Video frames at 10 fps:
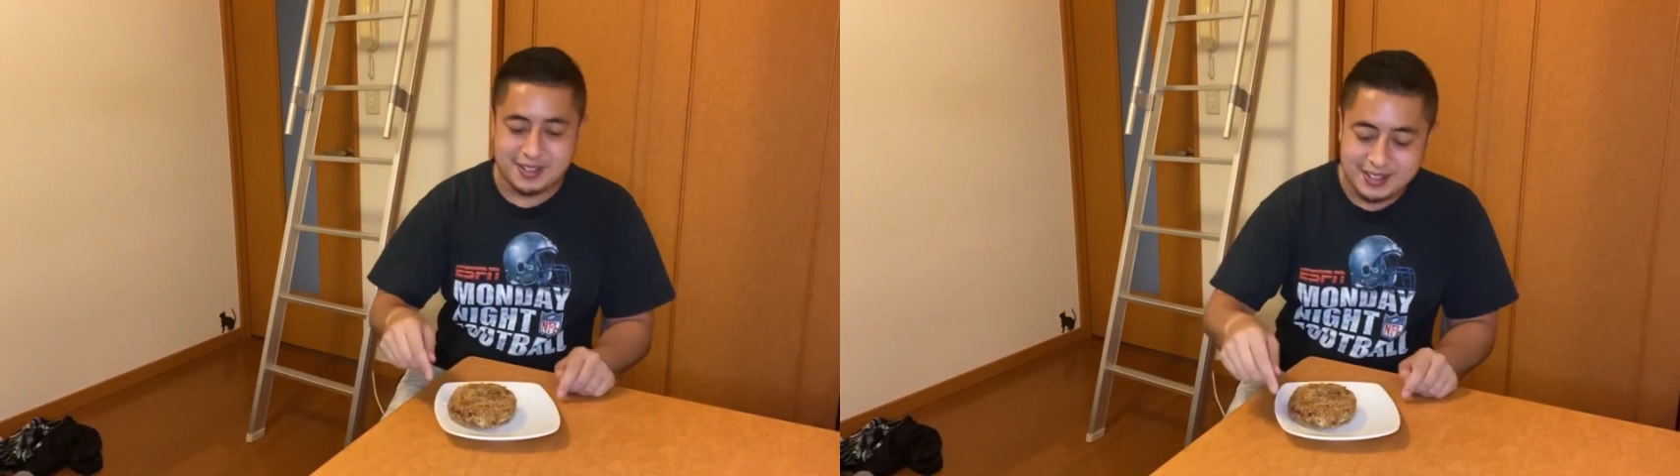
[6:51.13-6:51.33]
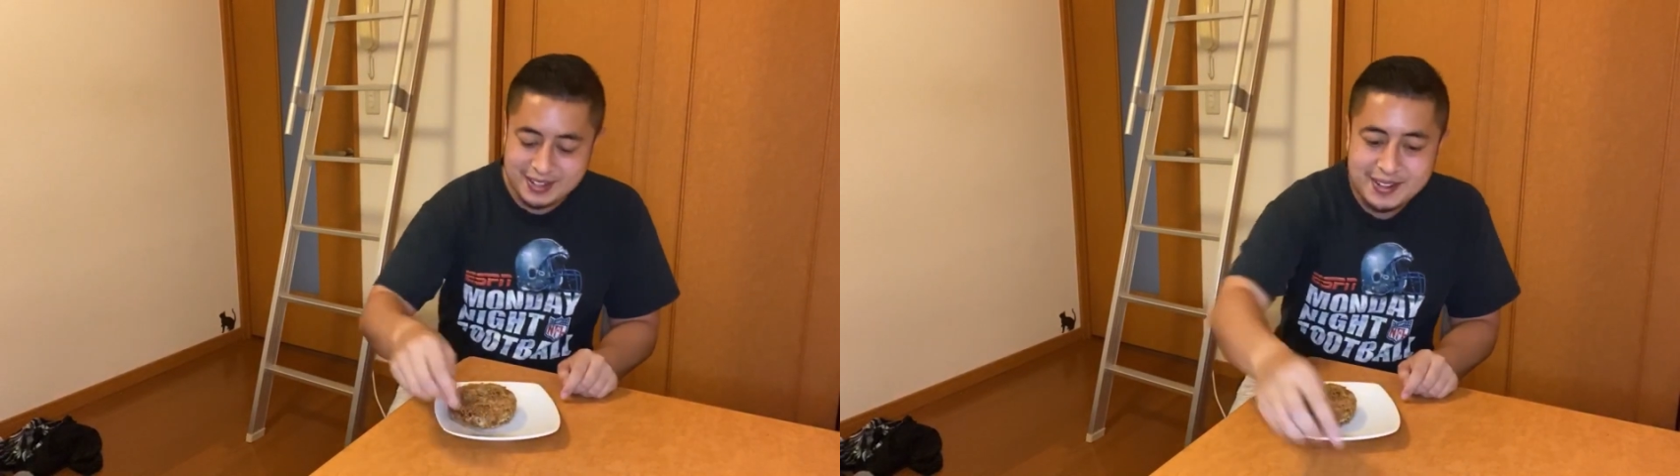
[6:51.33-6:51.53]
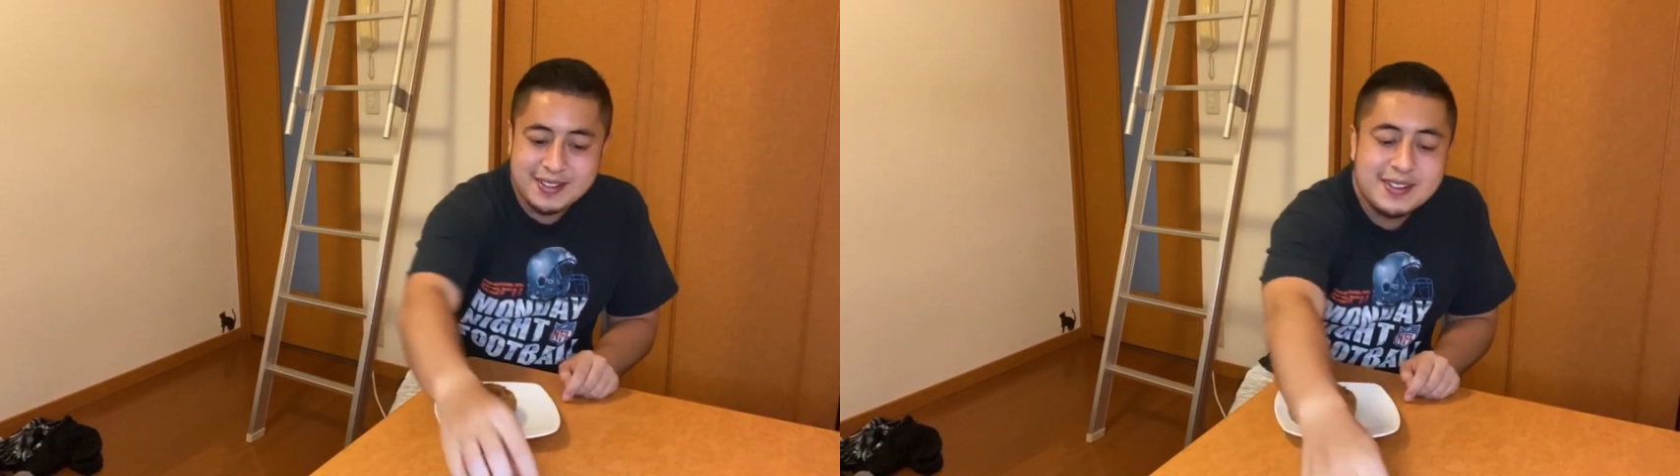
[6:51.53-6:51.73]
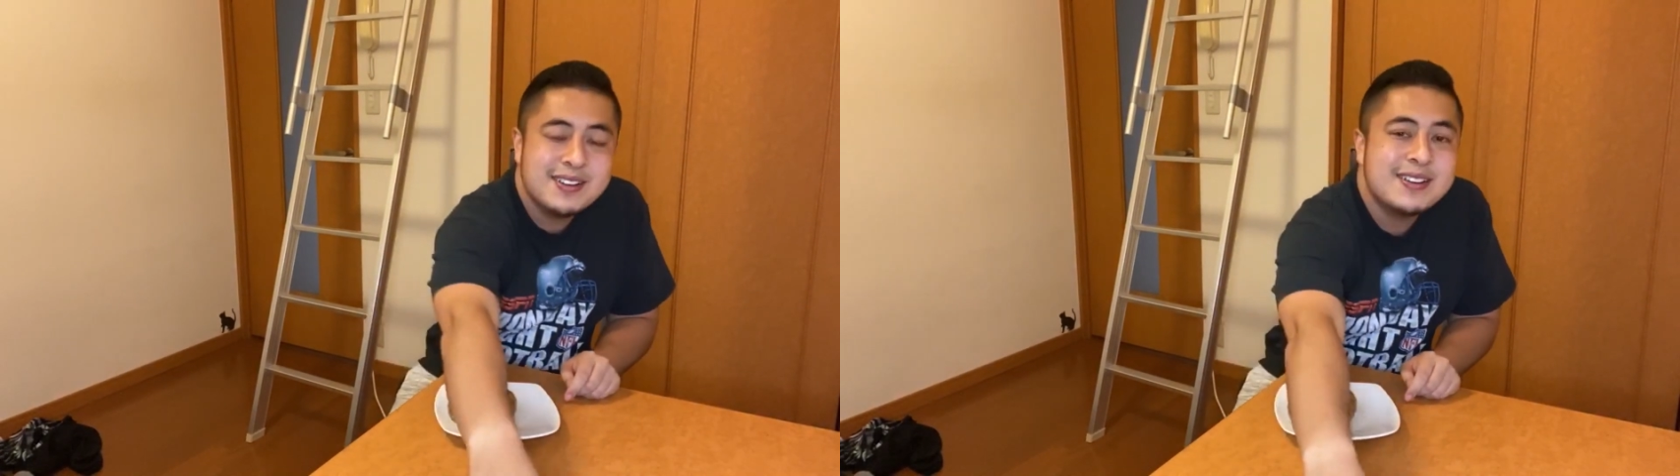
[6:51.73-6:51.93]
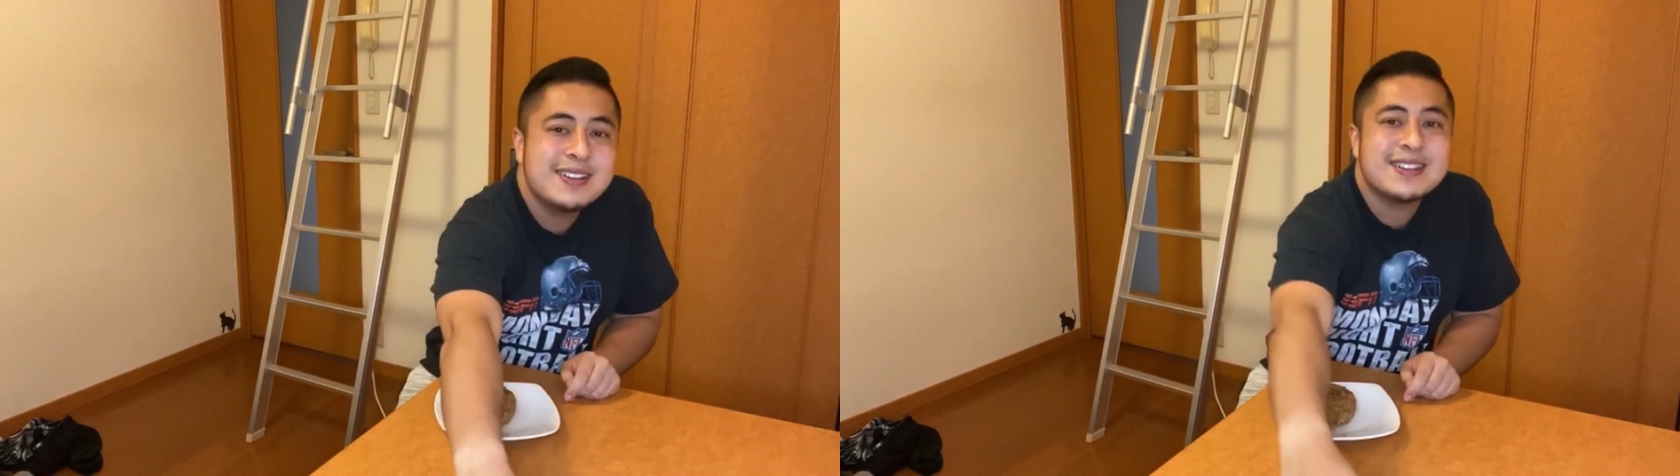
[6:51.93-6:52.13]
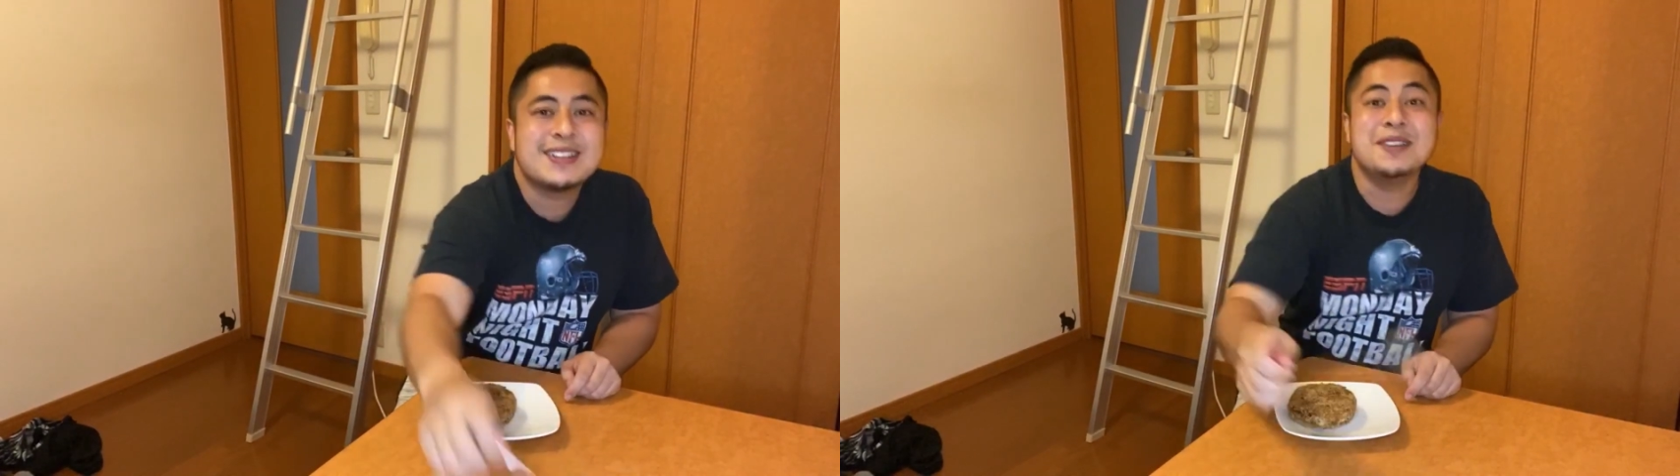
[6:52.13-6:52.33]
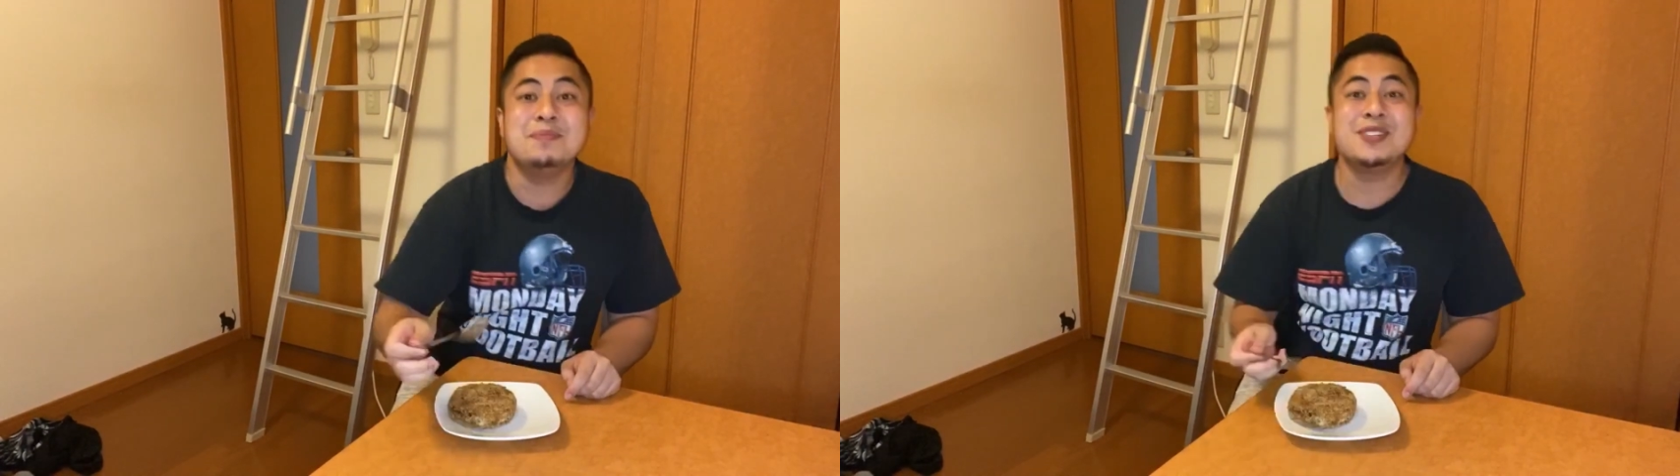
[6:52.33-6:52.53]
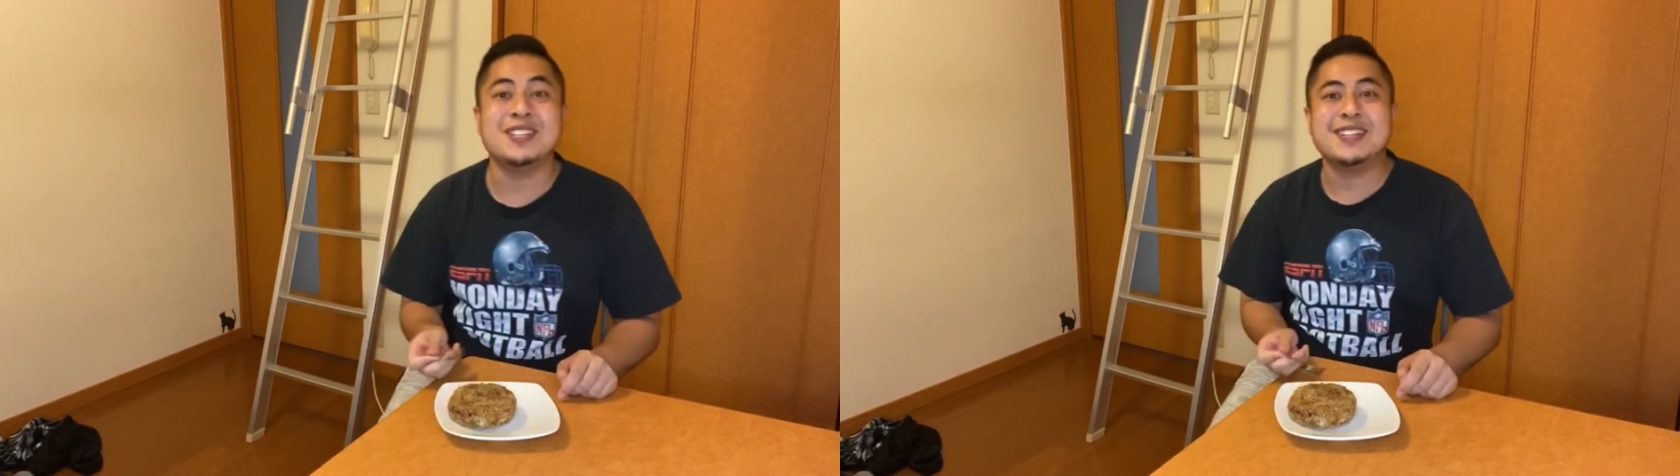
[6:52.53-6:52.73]
the
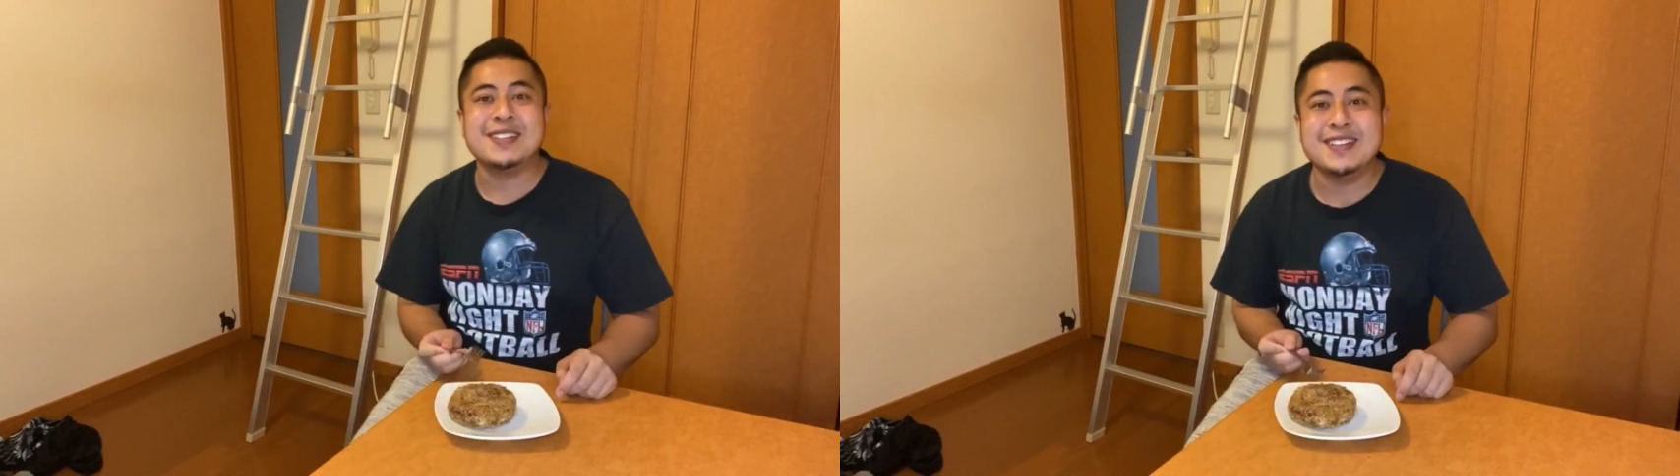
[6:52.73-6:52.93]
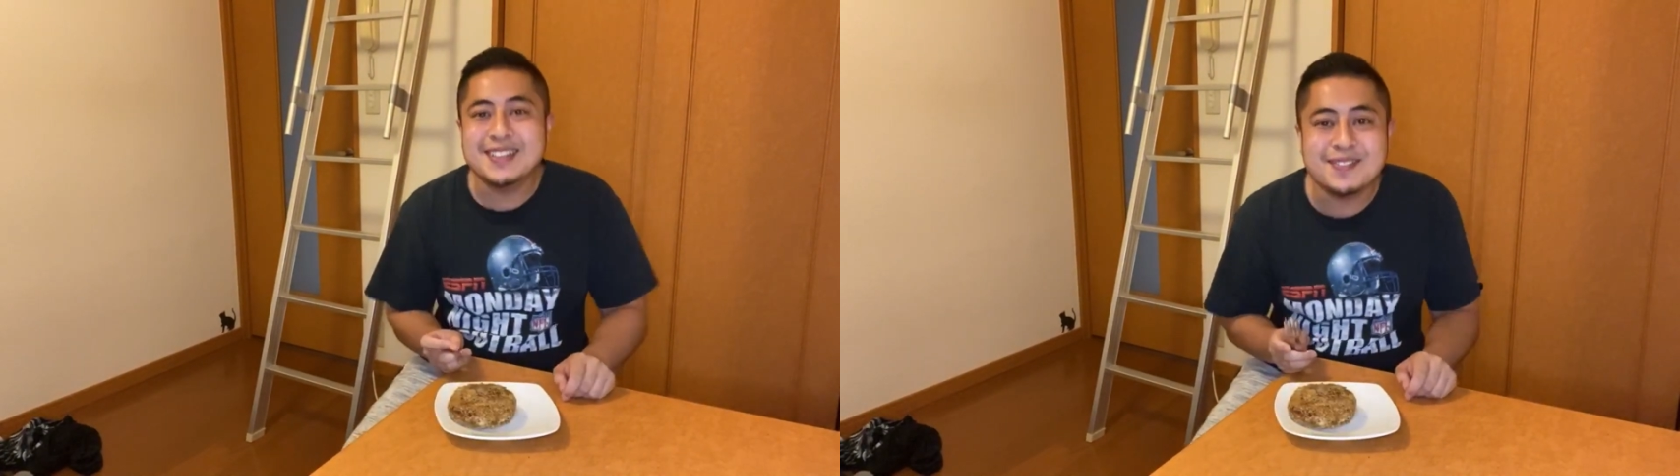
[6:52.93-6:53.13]
kimchi.